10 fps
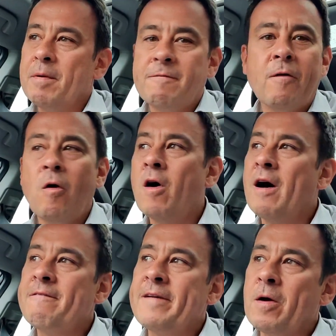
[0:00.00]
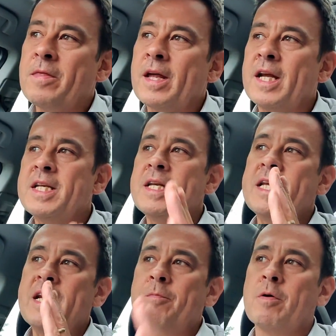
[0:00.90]
before I felt that I
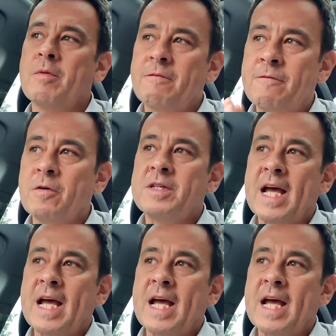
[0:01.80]
didn't need to put my foot